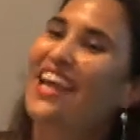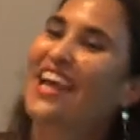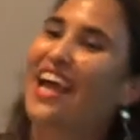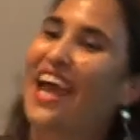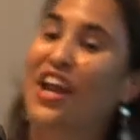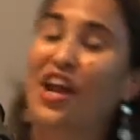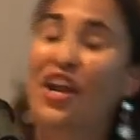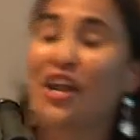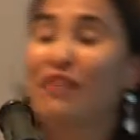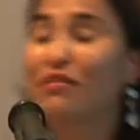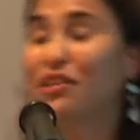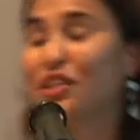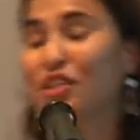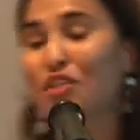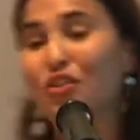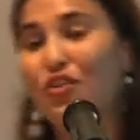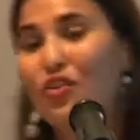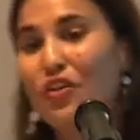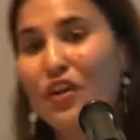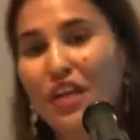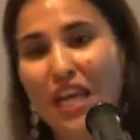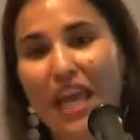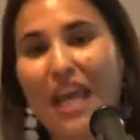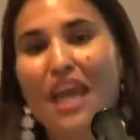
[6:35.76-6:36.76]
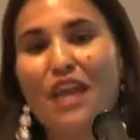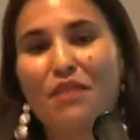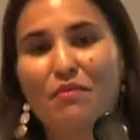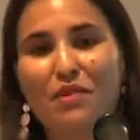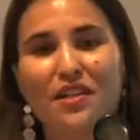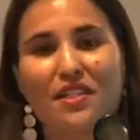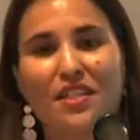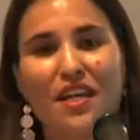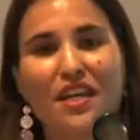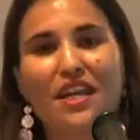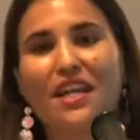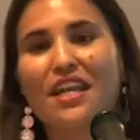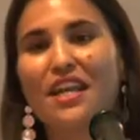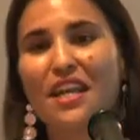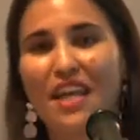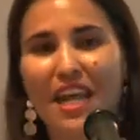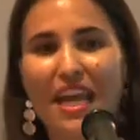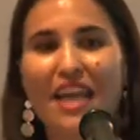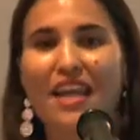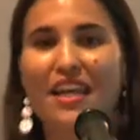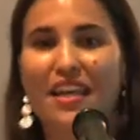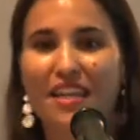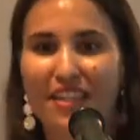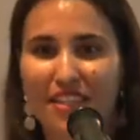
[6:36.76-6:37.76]
And I never saw her again because I didn't
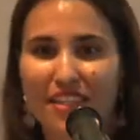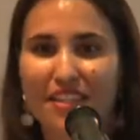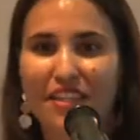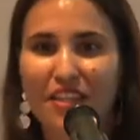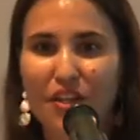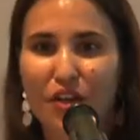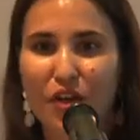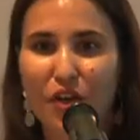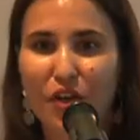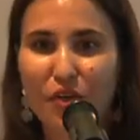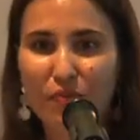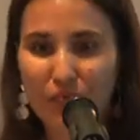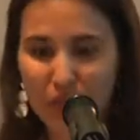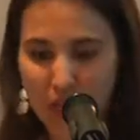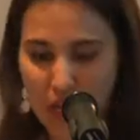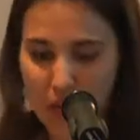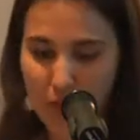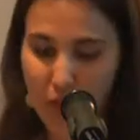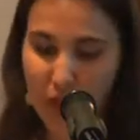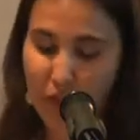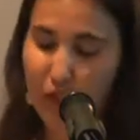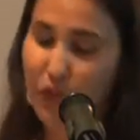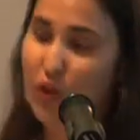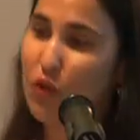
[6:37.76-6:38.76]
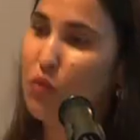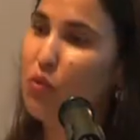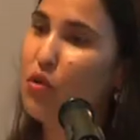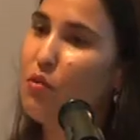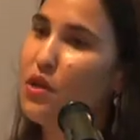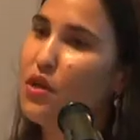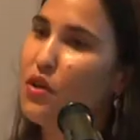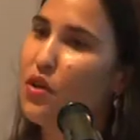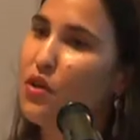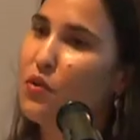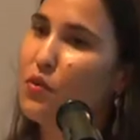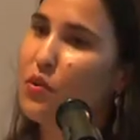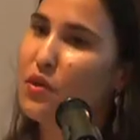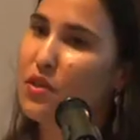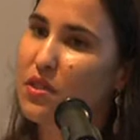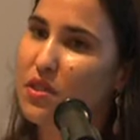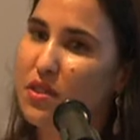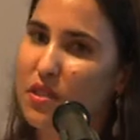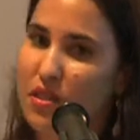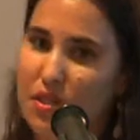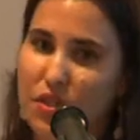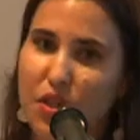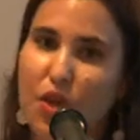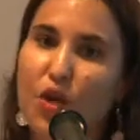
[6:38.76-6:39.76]
need it, But for a woman who wasn't
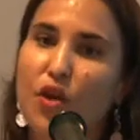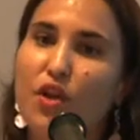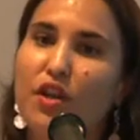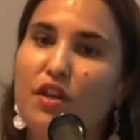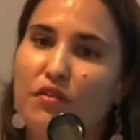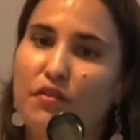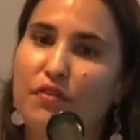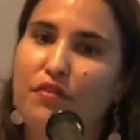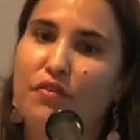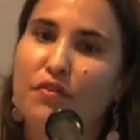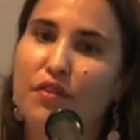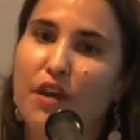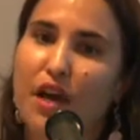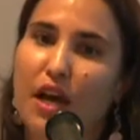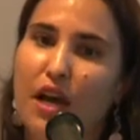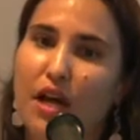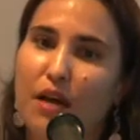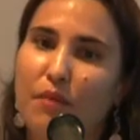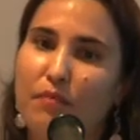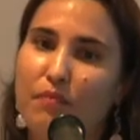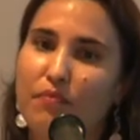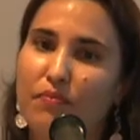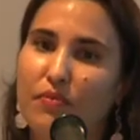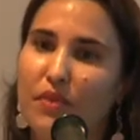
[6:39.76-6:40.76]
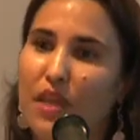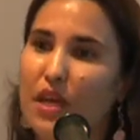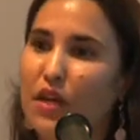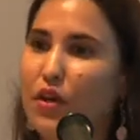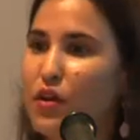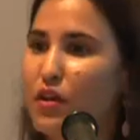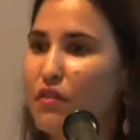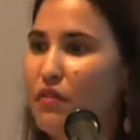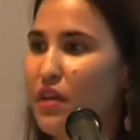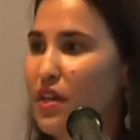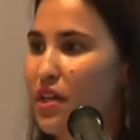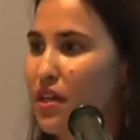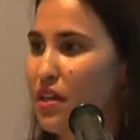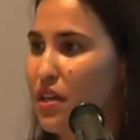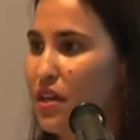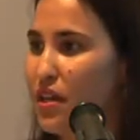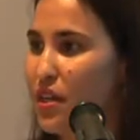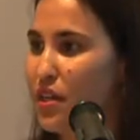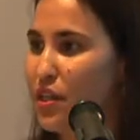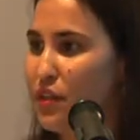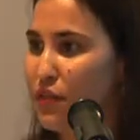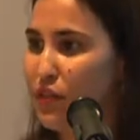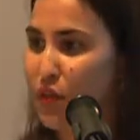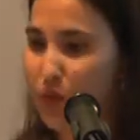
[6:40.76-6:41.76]
assertive, that could have ended in
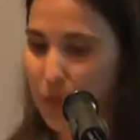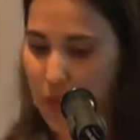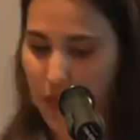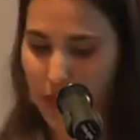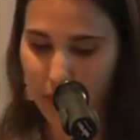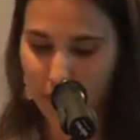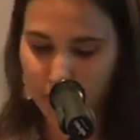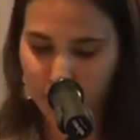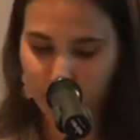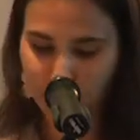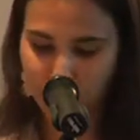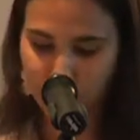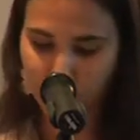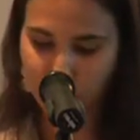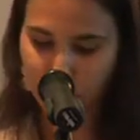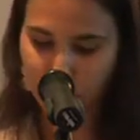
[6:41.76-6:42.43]
a different way.